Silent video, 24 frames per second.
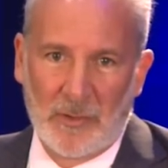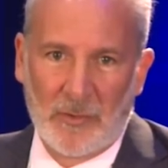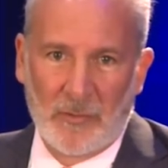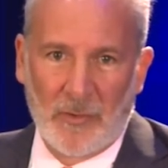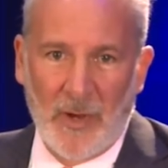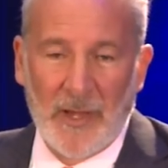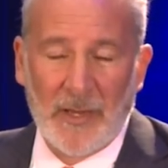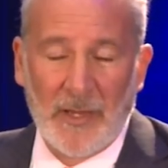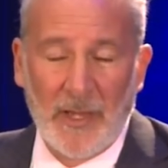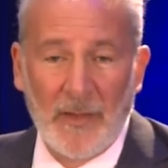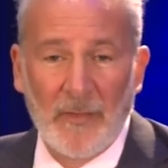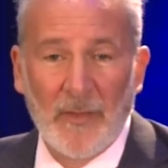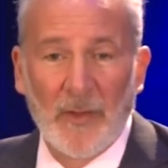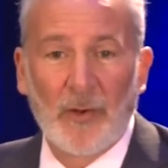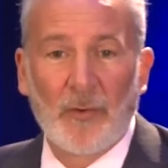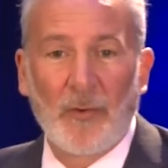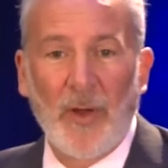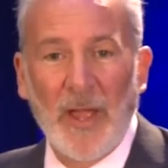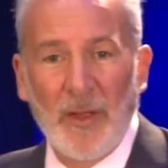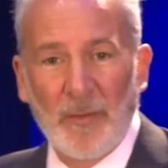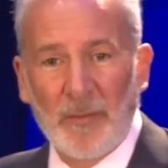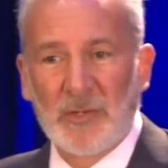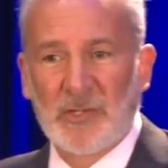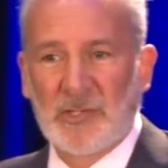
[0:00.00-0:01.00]
Right? In the
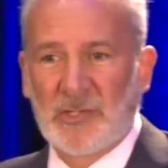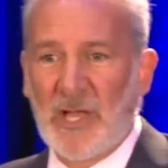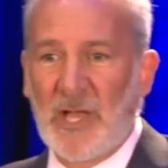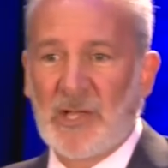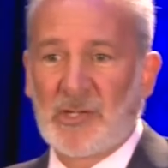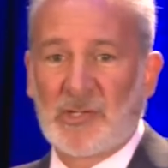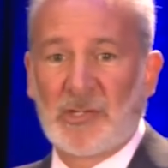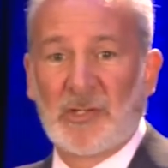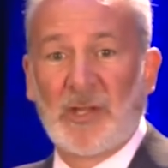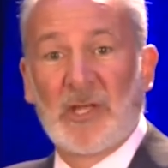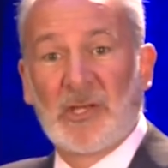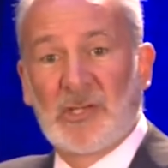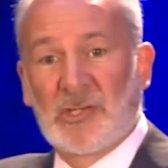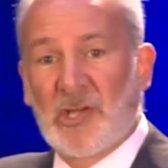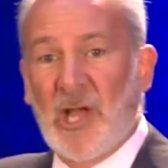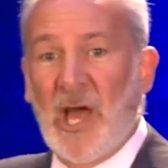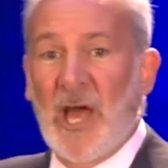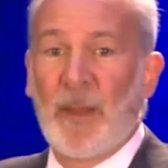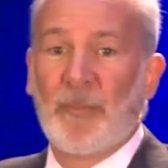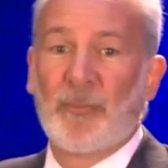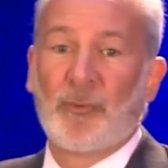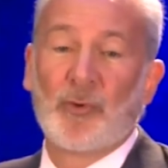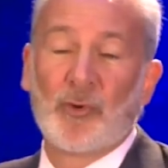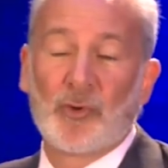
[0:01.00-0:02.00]
Great Recession, they
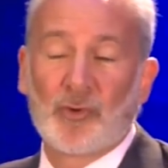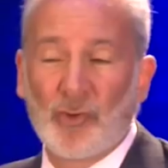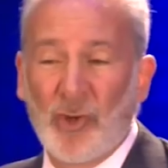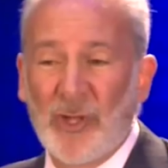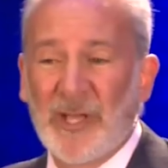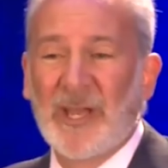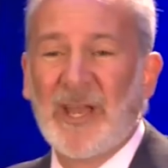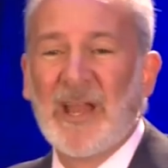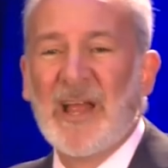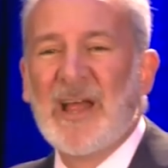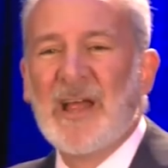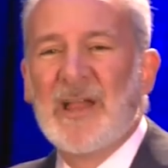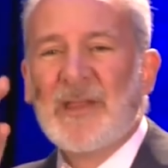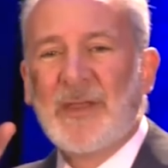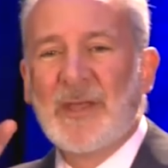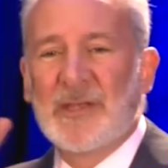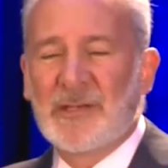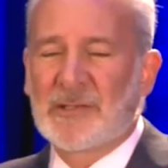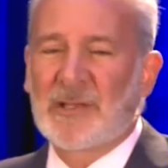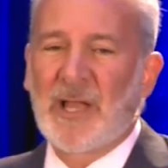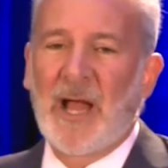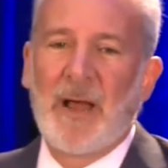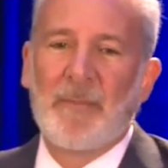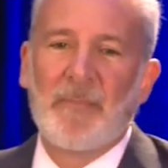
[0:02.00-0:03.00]
shot up to a trillion.
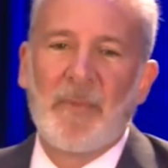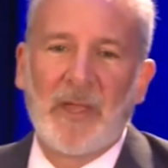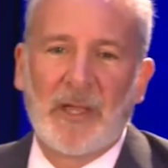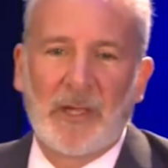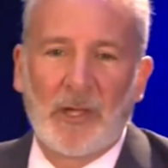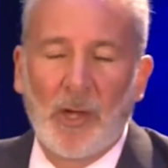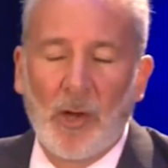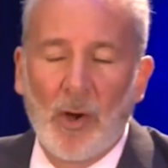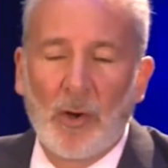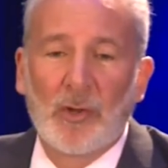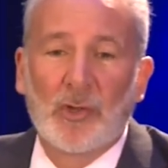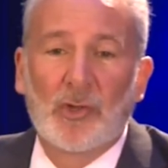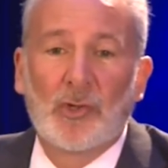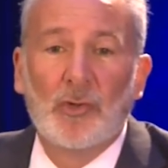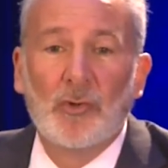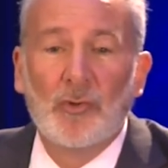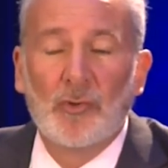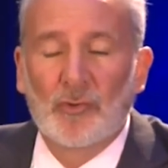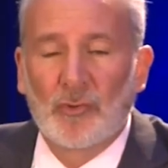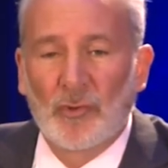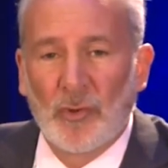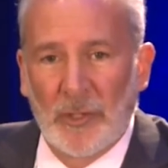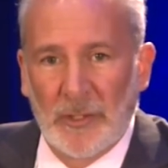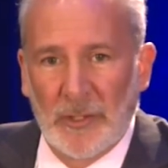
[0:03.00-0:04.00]
This time they can go to two
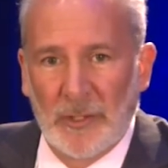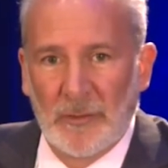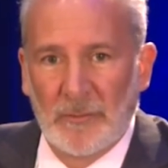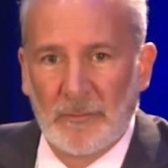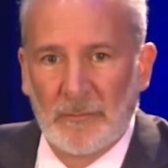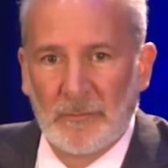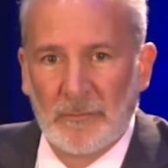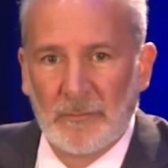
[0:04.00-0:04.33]
trillion.